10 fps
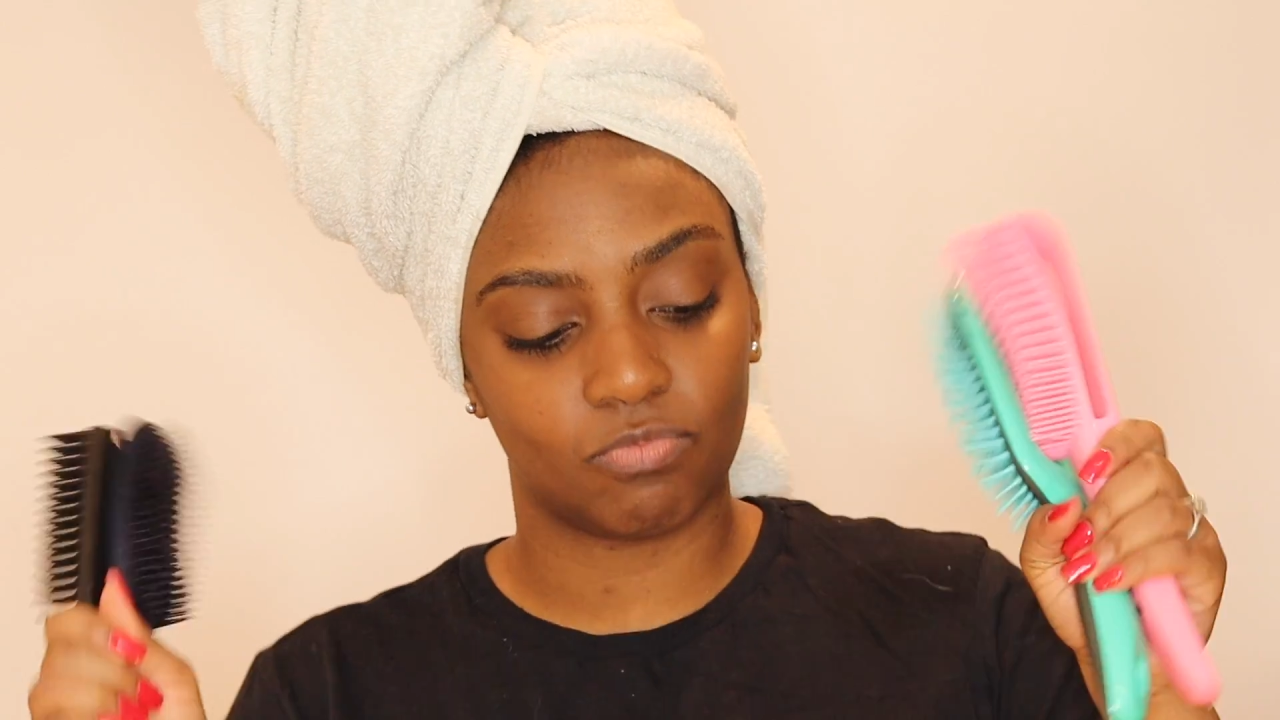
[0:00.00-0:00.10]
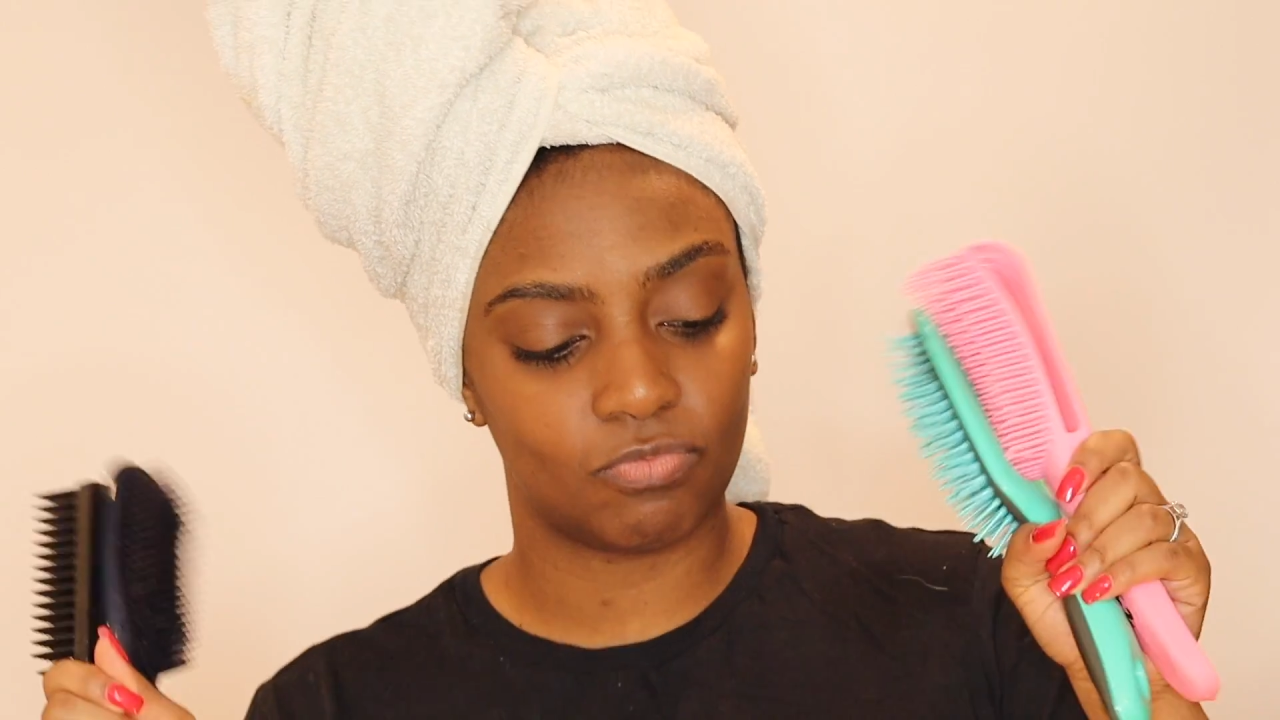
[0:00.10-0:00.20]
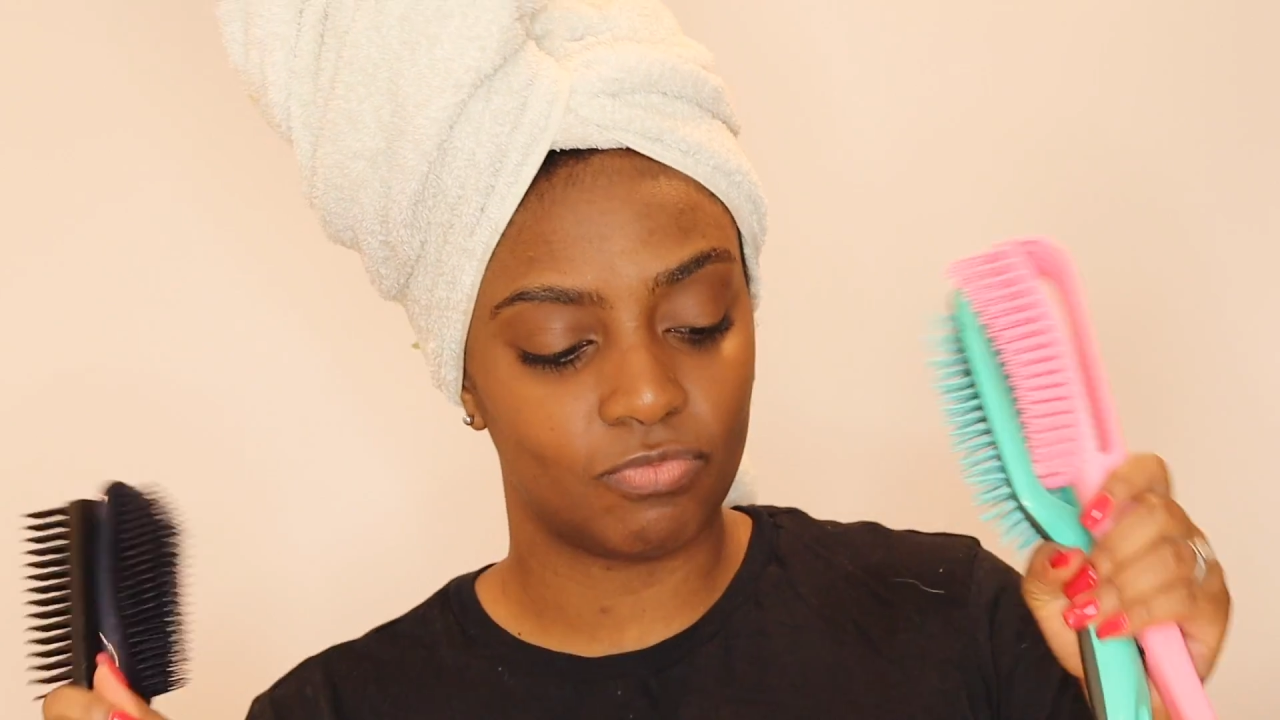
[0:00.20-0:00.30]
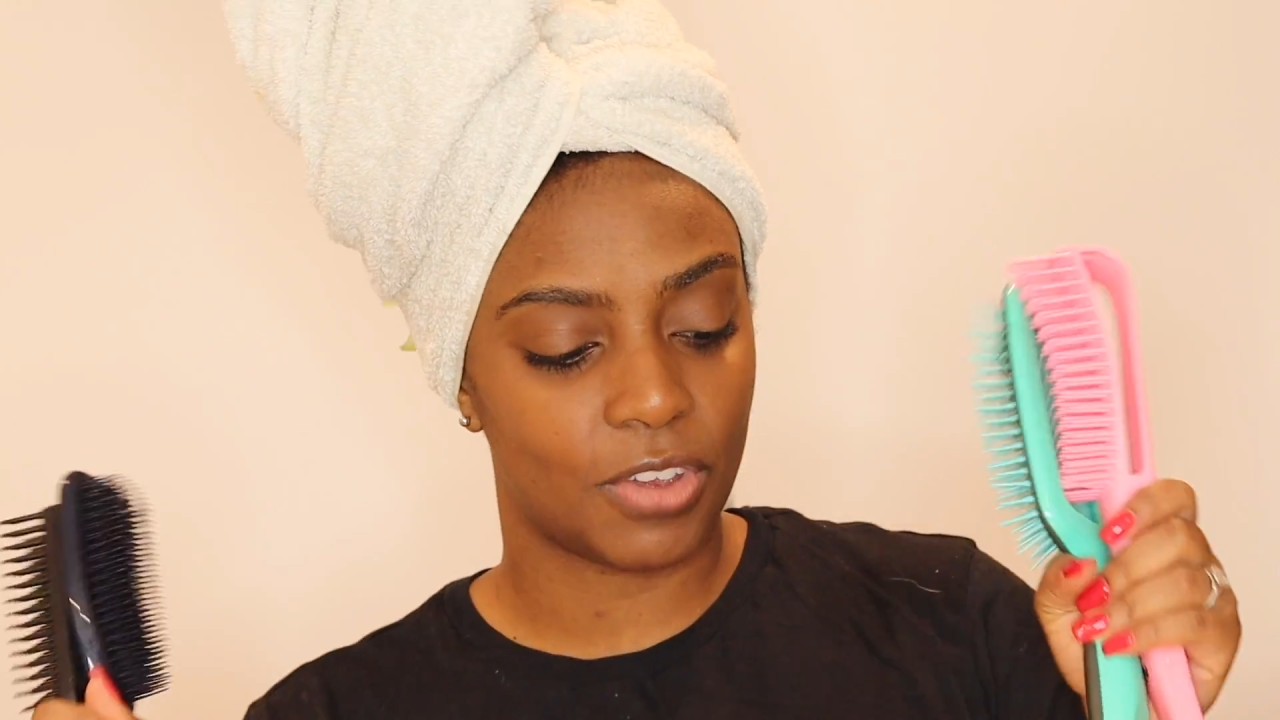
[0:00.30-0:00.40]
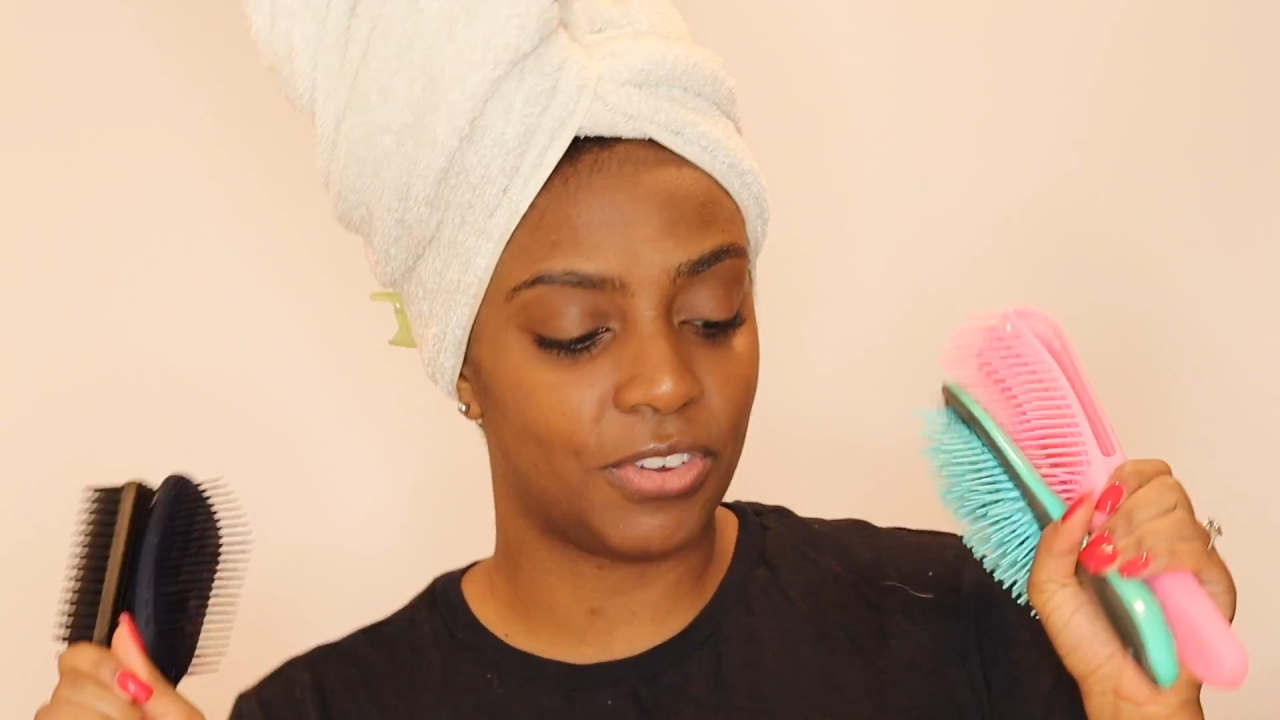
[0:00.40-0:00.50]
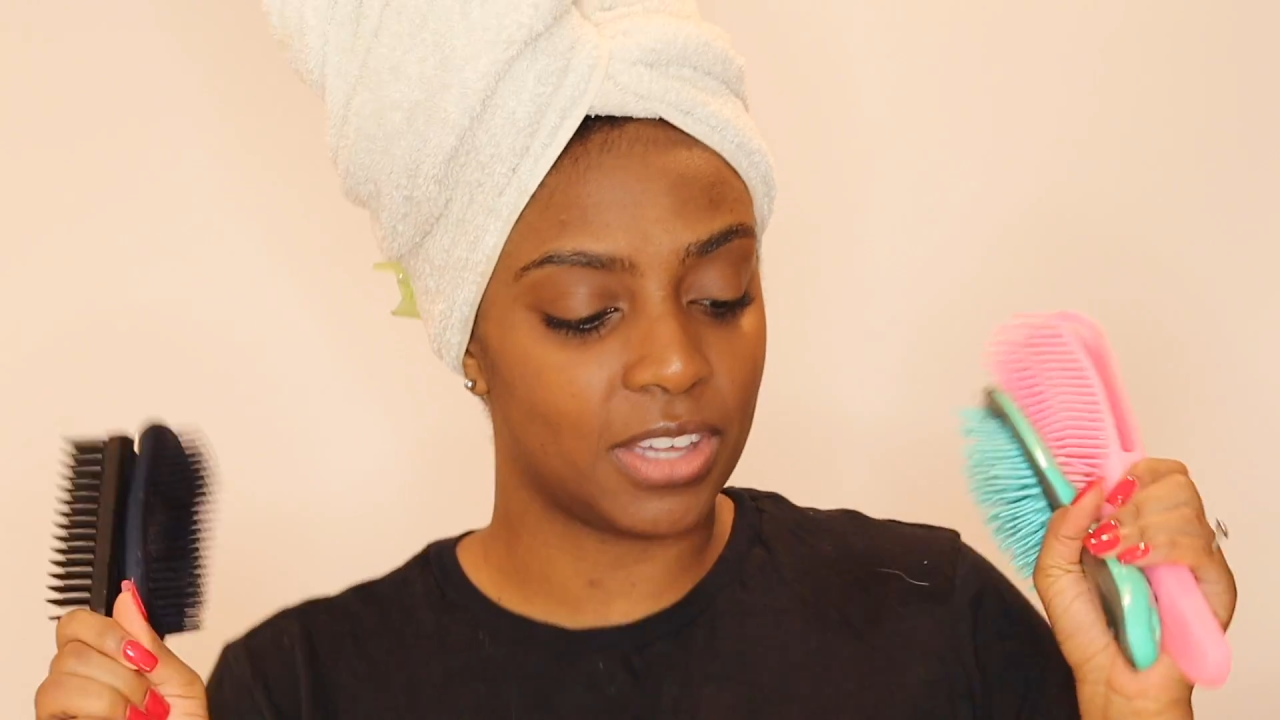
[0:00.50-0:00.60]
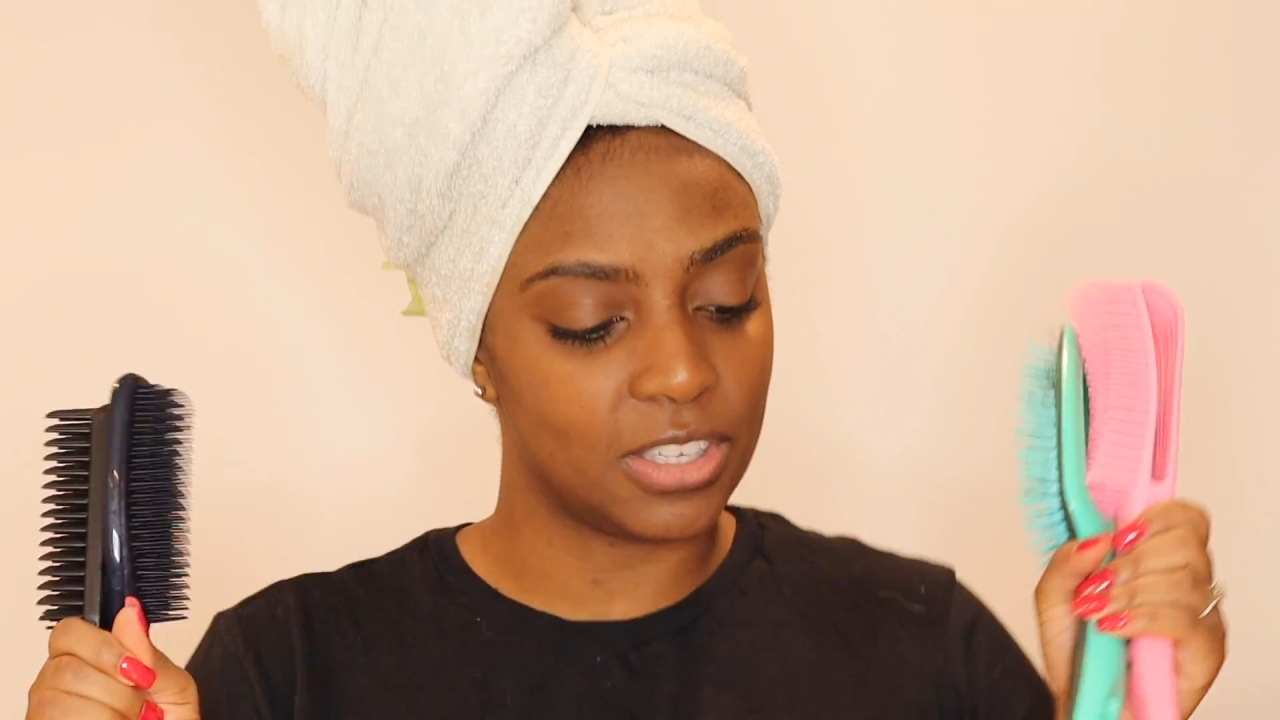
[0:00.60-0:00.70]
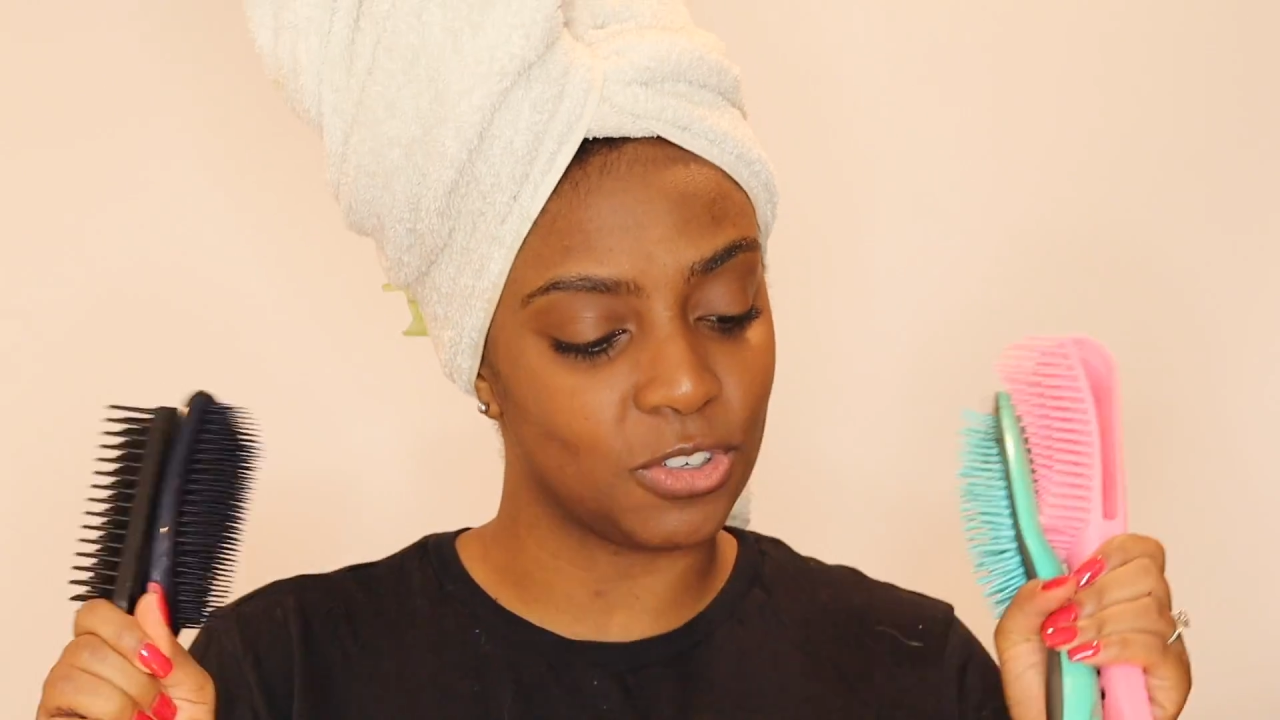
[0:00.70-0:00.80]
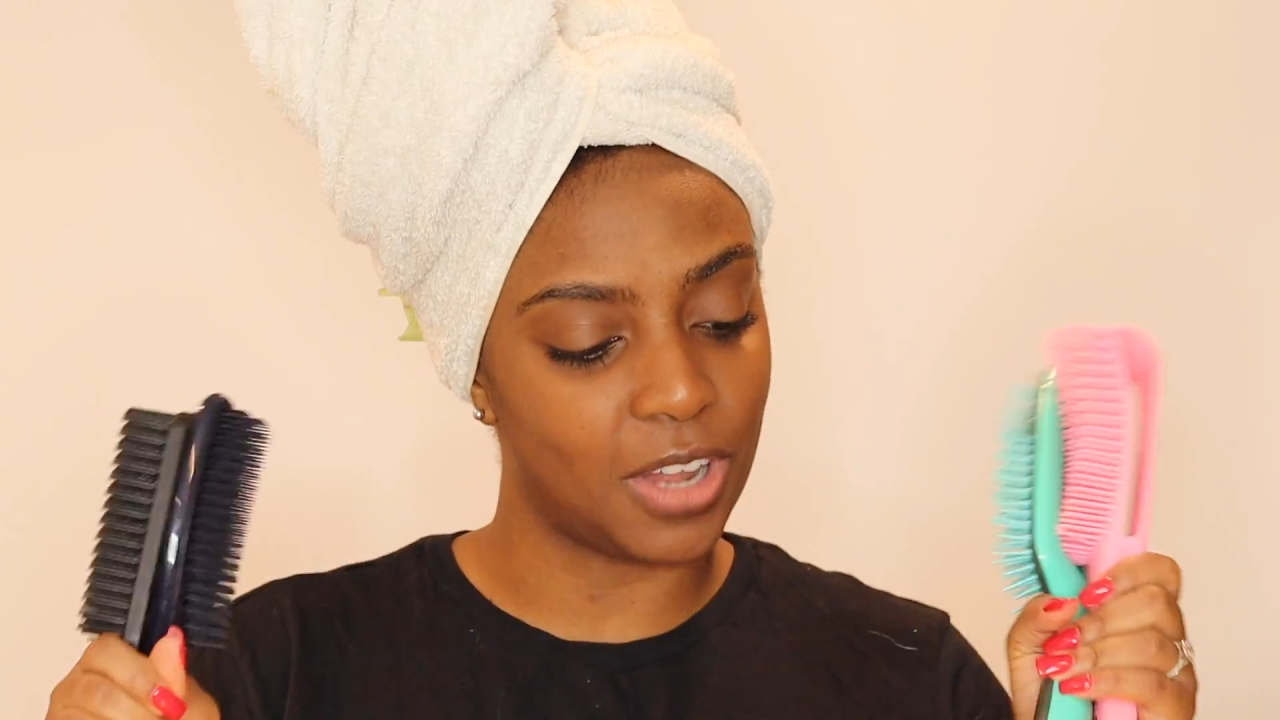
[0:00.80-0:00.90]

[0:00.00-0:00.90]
I feel like these are